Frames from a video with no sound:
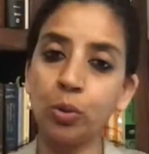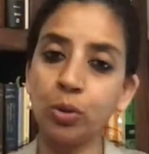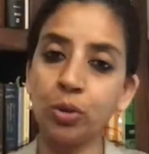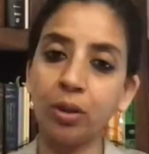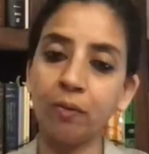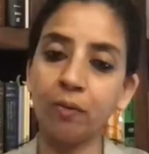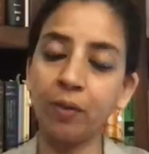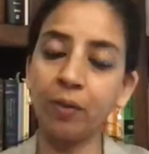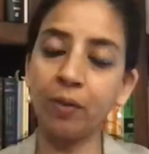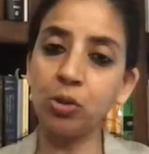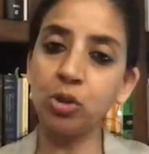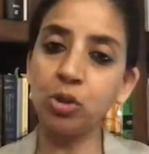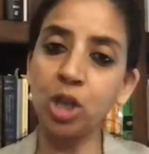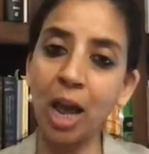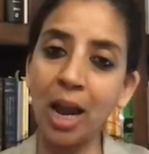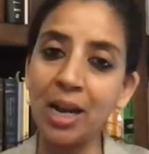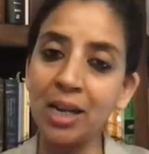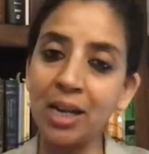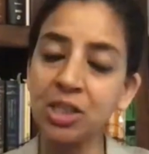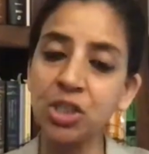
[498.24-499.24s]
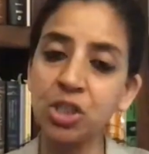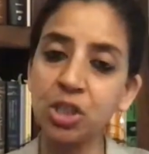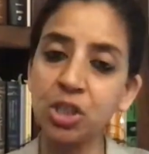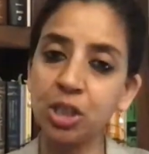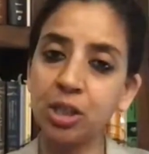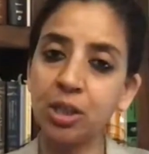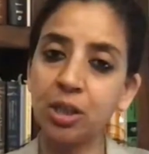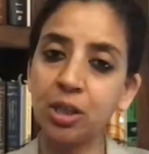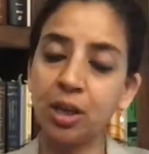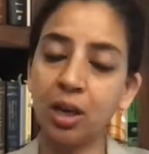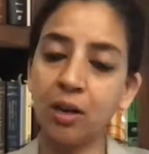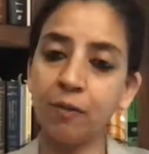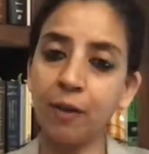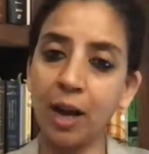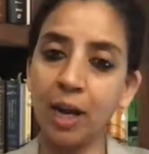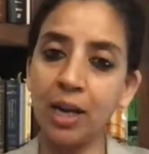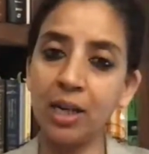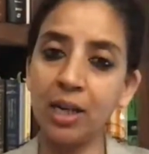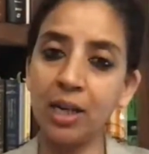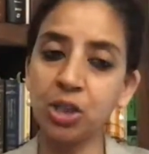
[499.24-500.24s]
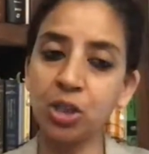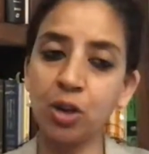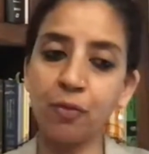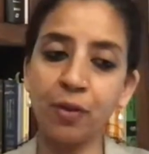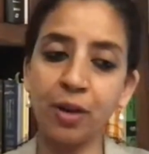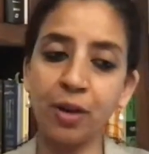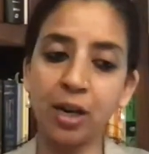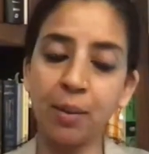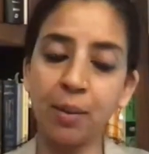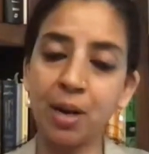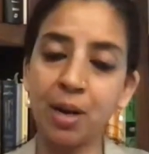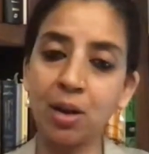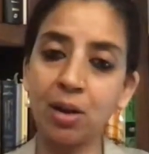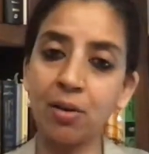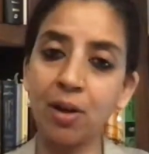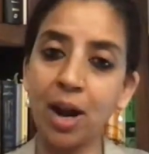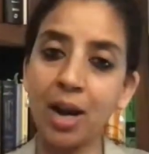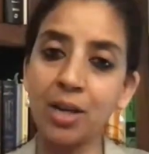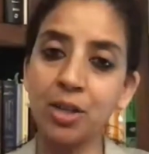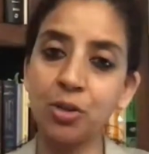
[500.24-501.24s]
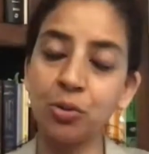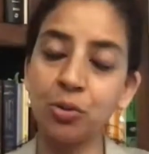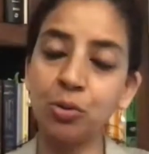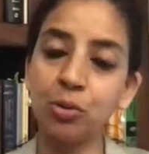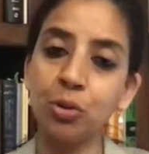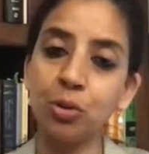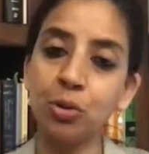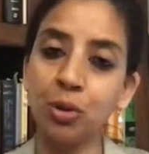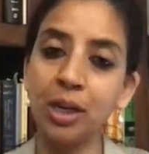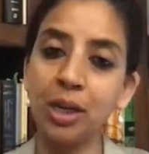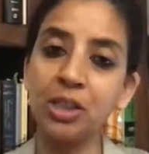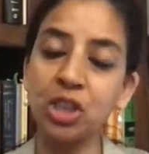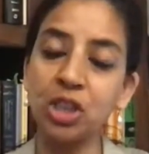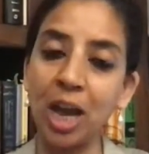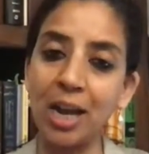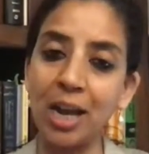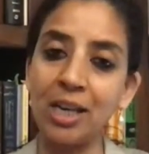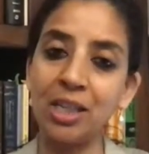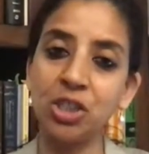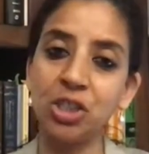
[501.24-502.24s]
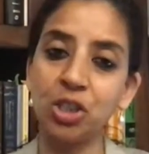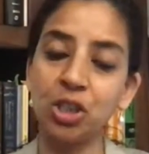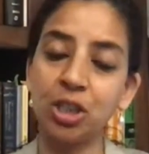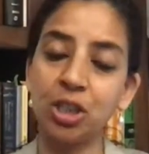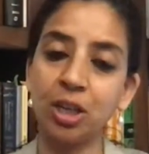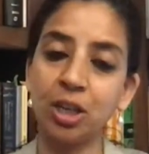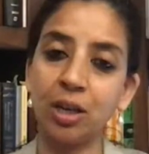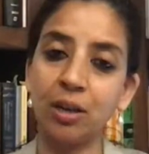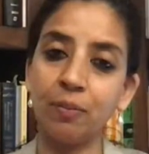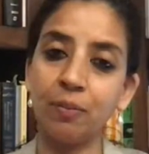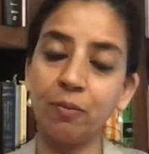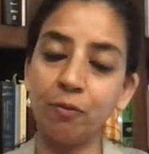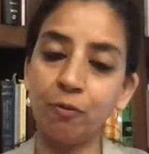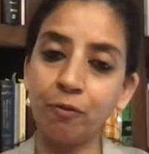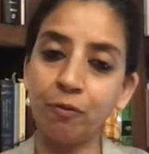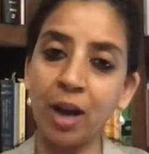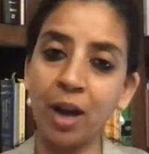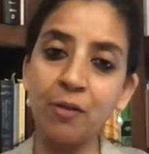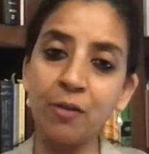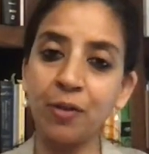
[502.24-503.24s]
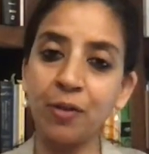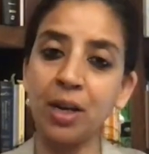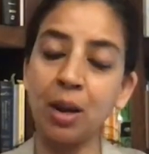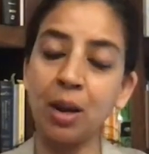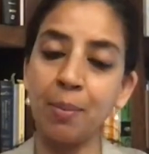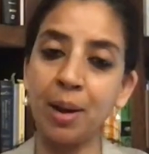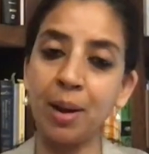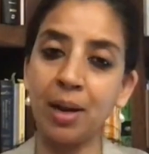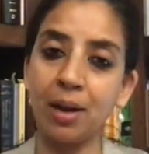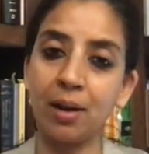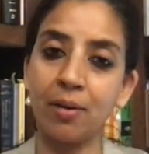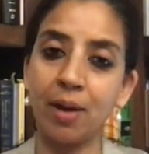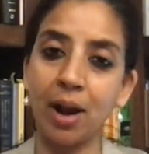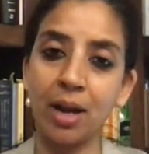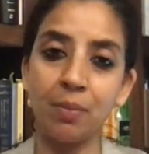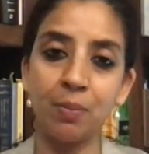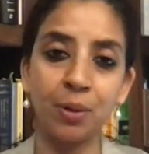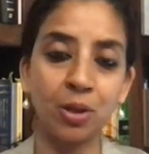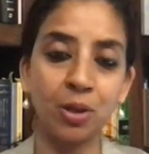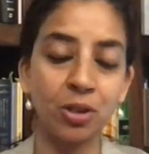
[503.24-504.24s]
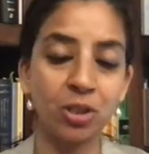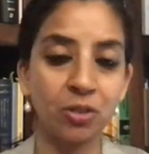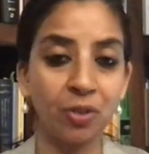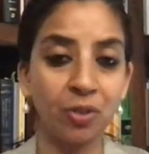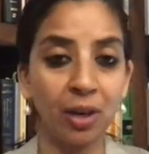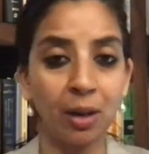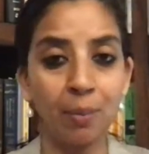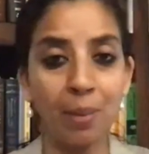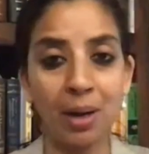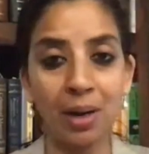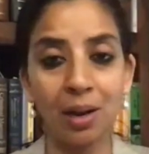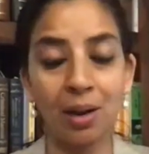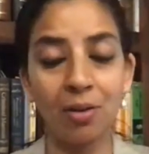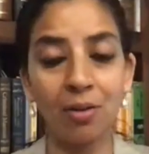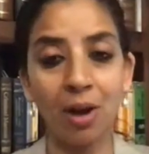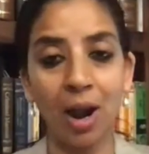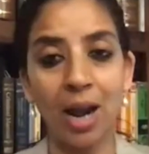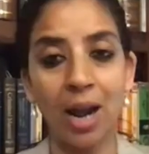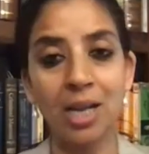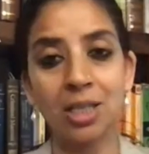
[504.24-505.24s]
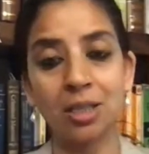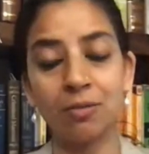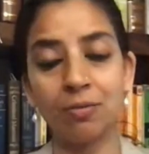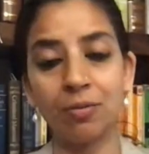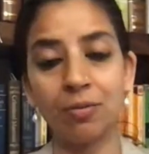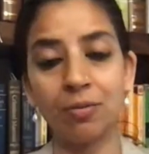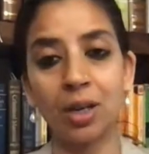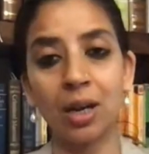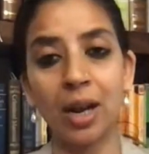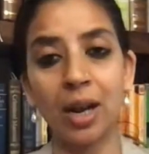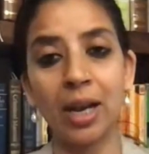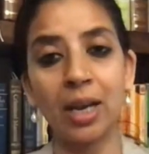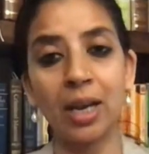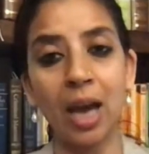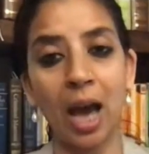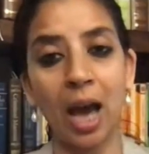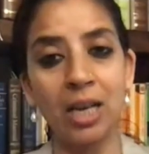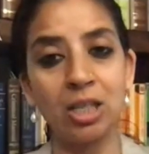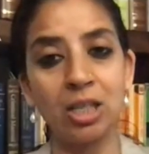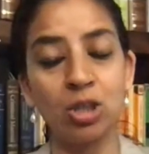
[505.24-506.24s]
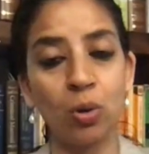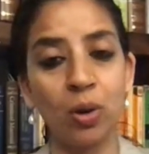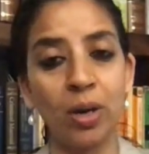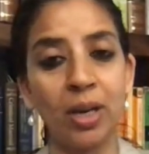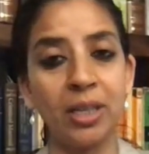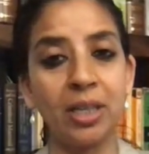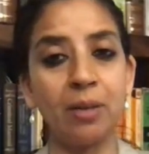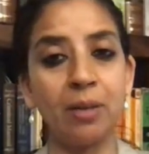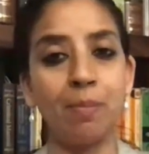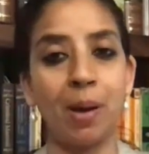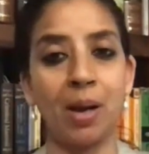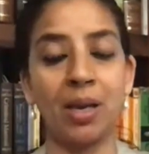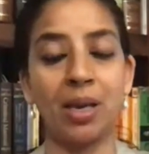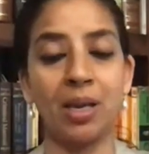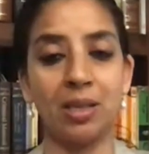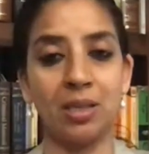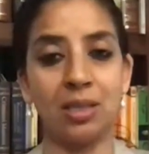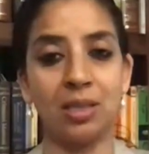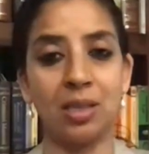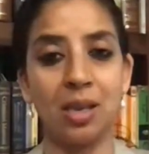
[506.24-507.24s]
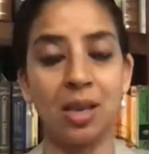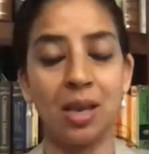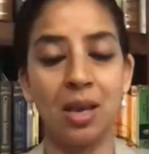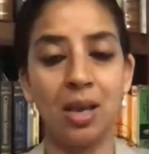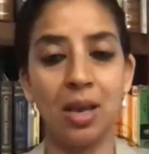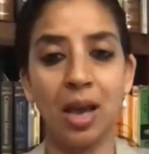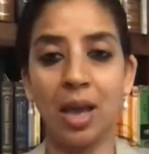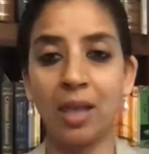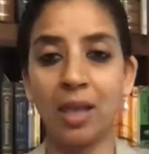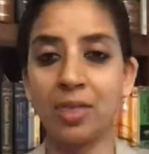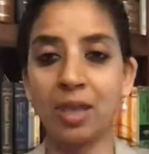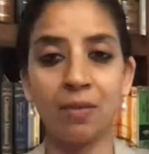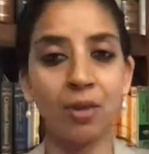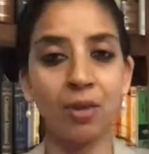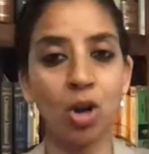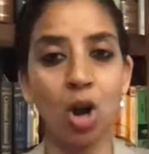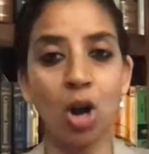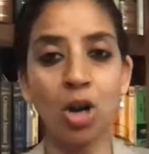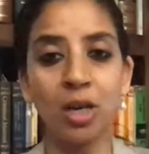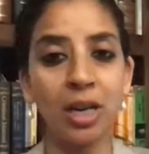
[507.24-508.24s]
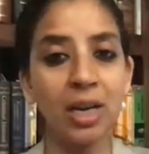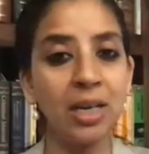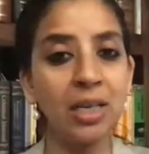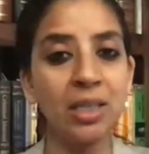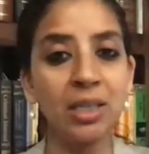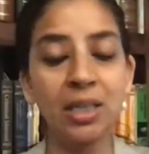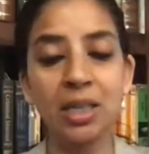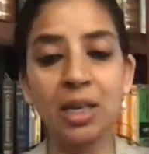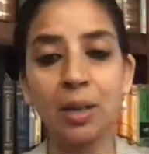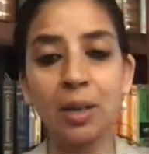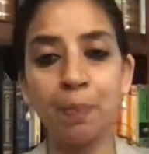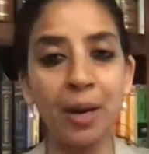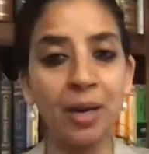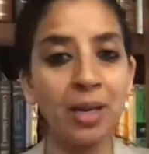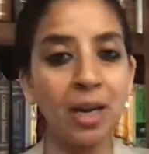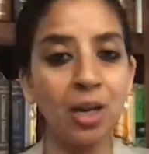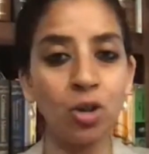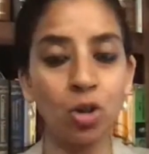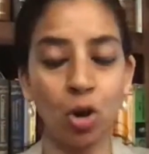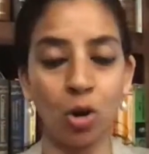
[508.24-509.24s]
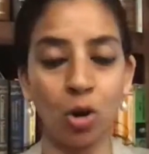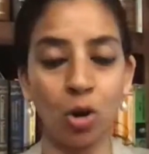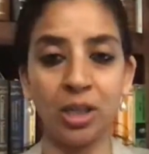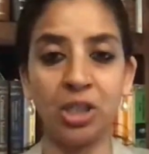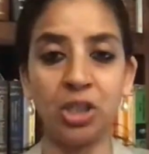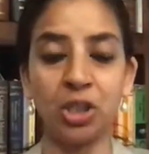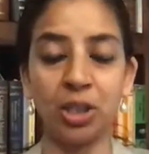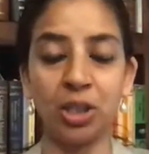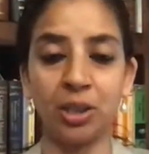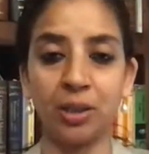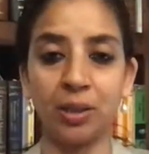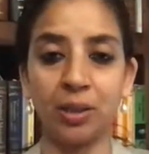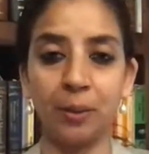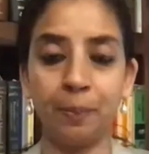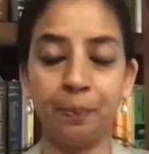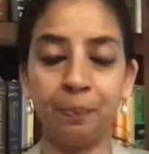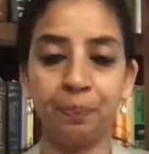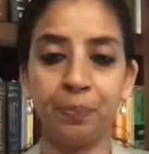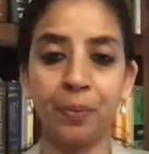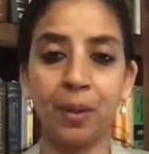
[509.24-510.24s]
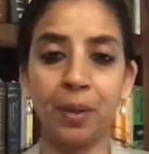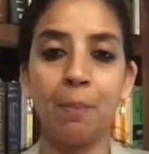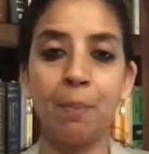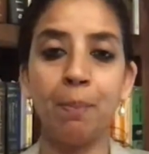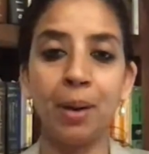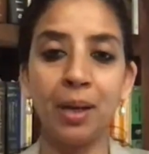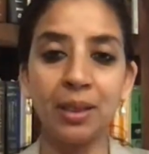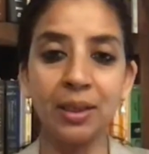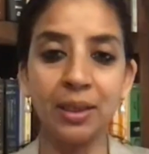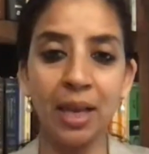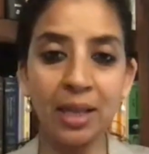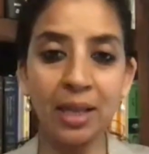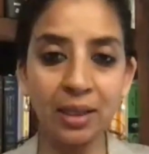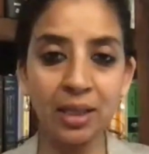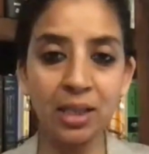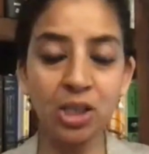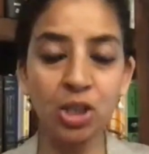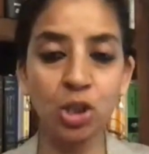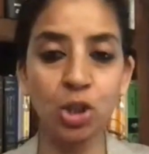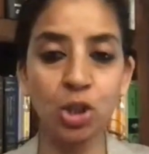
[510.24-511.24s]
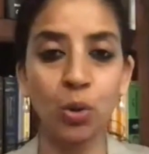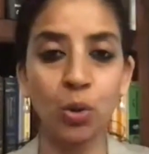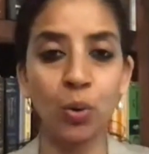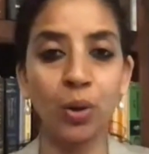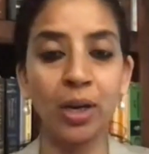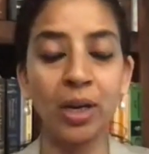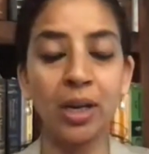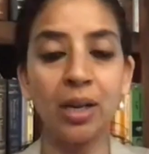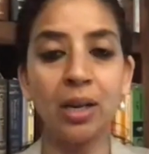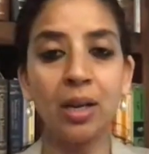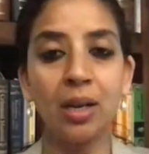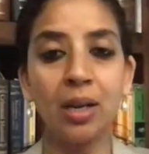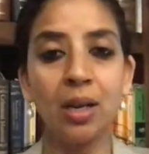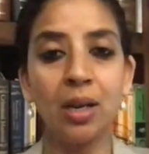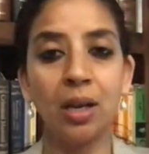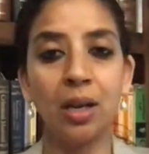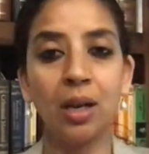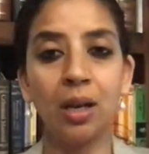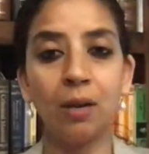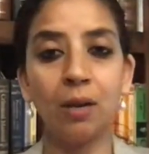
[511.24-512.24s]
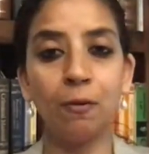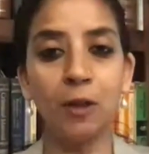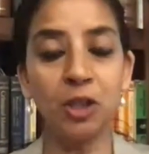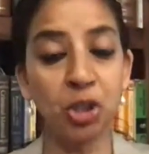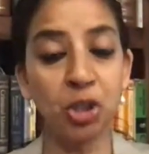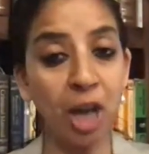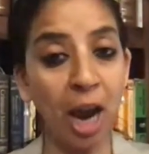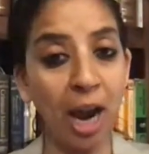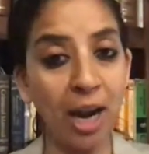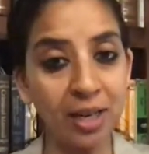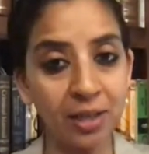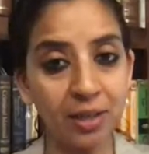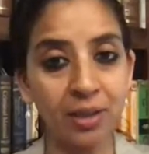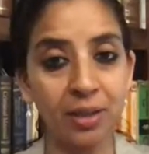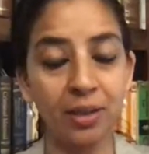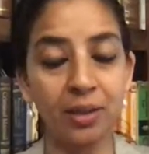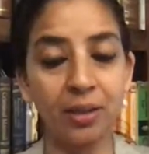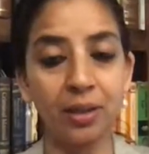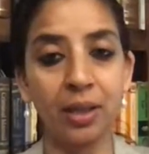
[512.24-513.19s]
when you challenge a violation of fundamental right, you could only challenge one fundamental right, because fundamental rights were like isolated buckets and they were not interdependent on each other. But then this theory was shattered